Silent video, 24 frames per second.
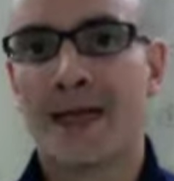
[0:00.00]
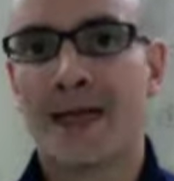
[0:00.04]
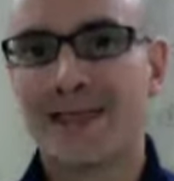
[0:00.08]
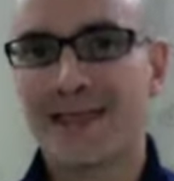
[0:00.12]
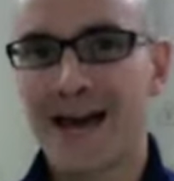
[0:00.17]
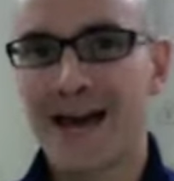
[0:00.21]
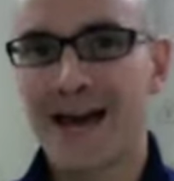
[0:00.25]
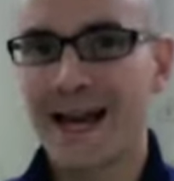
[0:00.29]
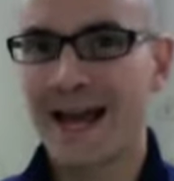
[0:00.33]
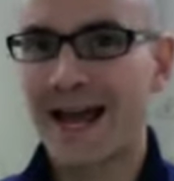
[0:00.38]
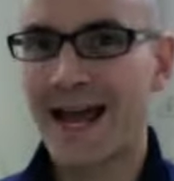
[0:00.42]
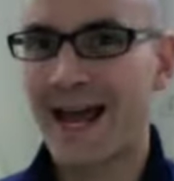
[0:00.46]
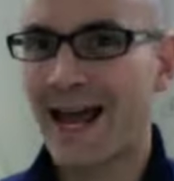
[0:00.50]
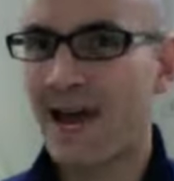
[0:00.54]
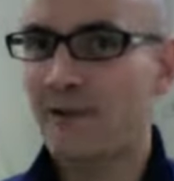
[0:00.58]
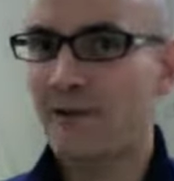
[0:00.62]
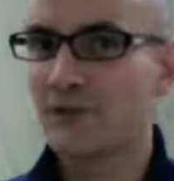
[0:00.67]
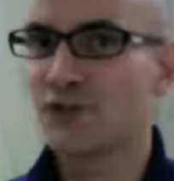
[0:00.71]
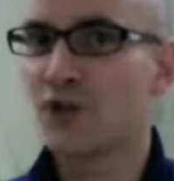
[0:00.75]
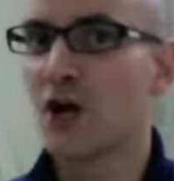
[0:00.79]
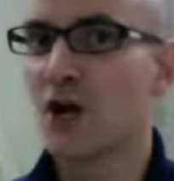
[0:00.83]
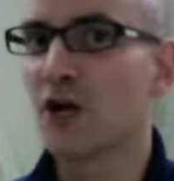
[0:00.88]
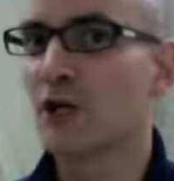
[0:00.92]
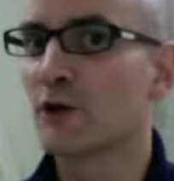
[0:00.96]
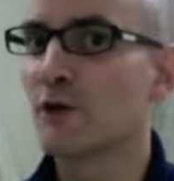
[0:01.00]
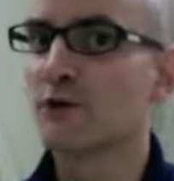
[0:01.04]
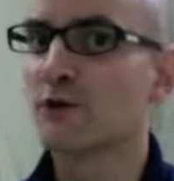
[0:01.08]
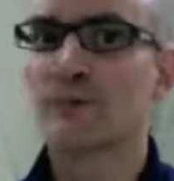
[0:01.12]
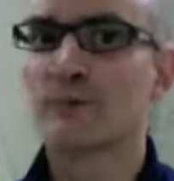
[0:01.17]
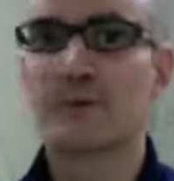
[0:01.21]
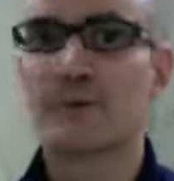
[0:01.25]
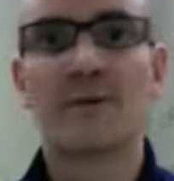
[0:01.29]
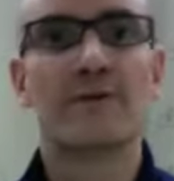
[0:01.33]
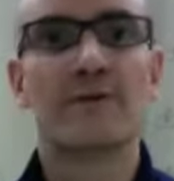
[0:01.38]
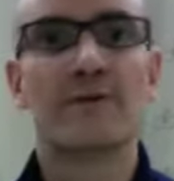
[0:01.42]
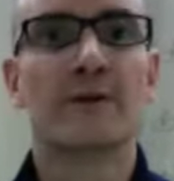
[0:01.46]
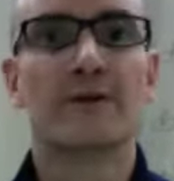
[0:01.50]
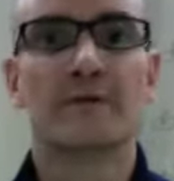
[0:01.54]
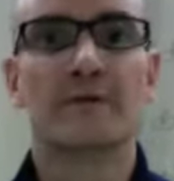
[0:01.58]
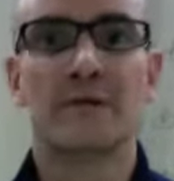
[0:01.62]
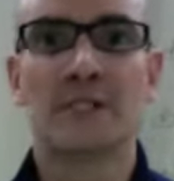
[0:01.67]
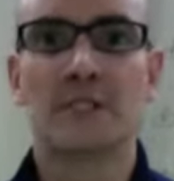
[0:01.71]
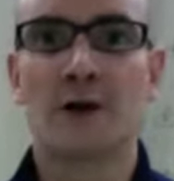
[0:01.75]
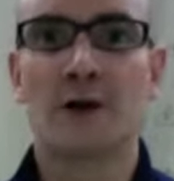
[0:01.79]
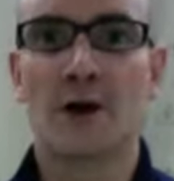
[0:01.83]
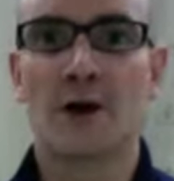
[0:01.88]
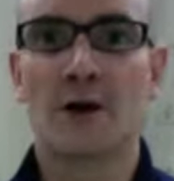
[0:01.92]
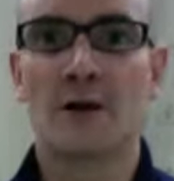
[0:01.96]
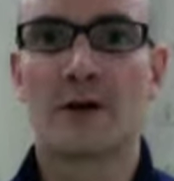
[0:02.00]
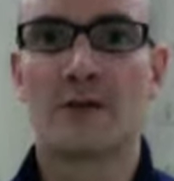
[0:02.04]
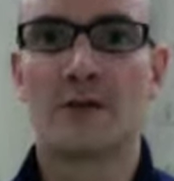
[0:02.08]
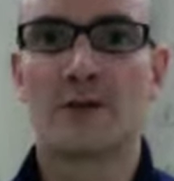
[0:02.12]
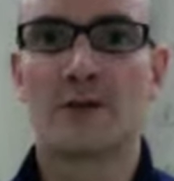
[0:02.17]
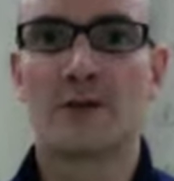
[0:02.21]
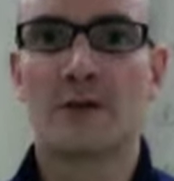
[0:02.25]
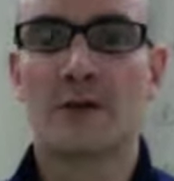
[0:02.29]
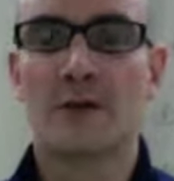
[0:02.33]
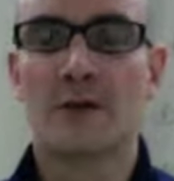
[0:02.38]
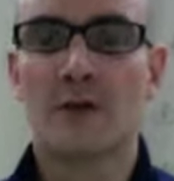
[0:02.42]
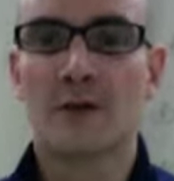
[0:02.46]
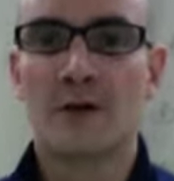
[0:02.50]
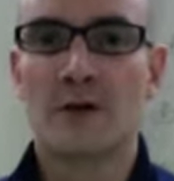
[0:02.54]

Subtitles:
that half shot goes about 50 yards.